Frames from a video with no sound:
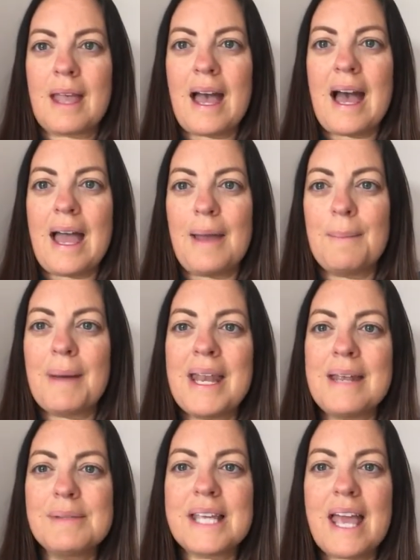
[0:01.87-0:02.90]
Hi, my
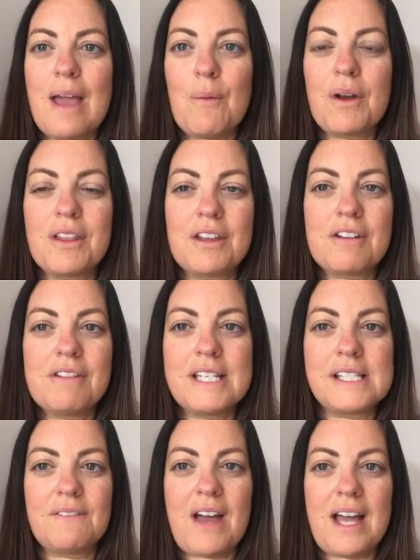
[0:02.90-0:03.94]
name's Kate, one of the
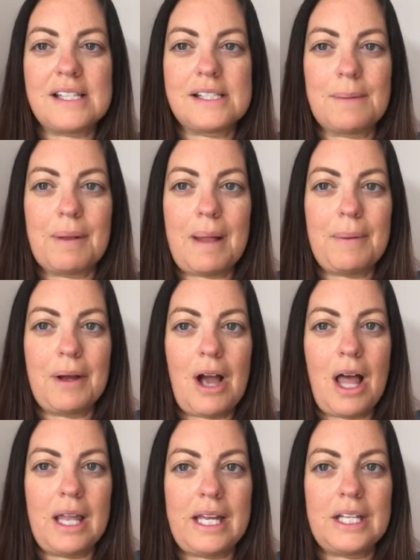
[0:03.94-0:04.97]
careers advisors at Blackburn
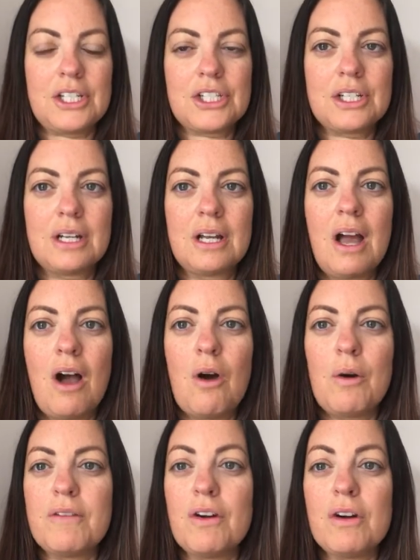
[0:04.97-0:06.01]
College.
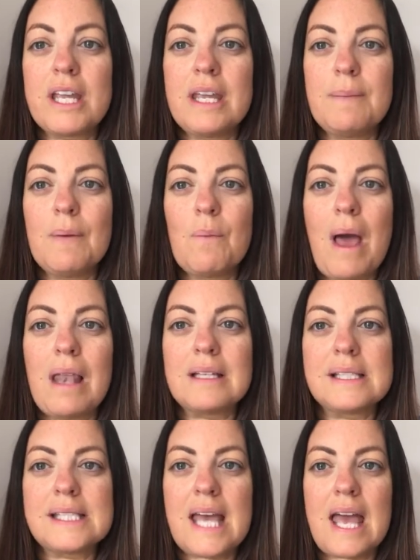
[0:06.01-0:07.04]
Hope you're all keeping well
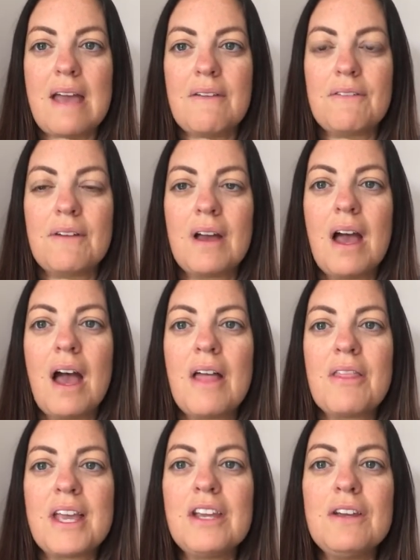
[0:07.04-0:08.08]
and safe.
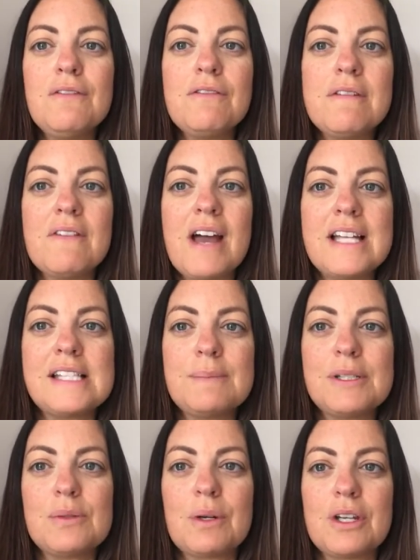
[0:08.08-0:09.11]
Thank you for inviting me
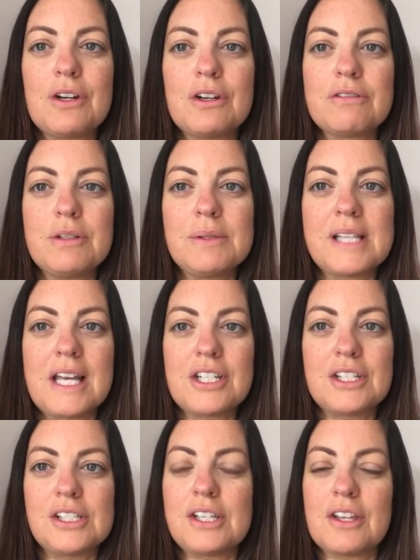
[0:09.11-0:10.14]
to one of your group
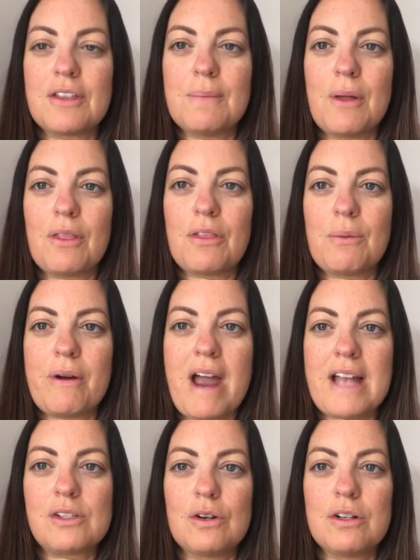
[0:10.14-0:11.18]
sessions the other month where
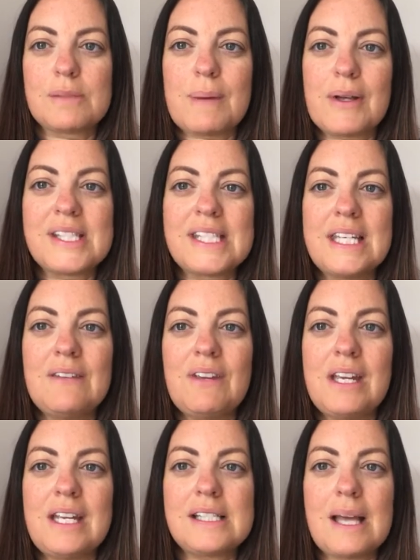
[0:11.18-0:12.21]
I talked about
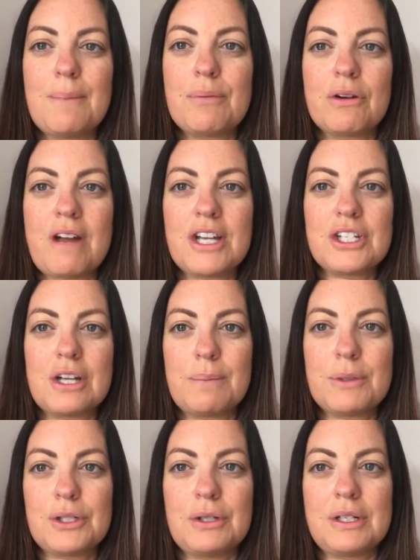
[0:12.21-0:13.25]
CVs and progression
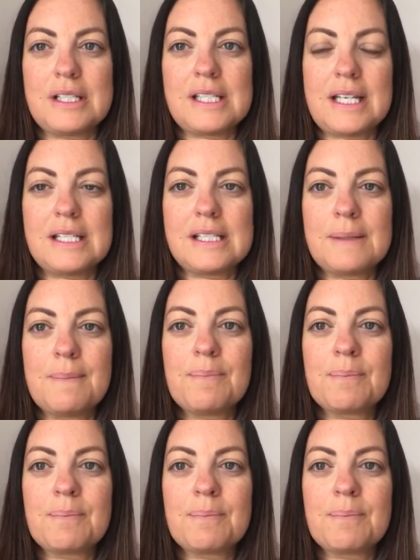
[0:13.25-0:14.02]
opportunities.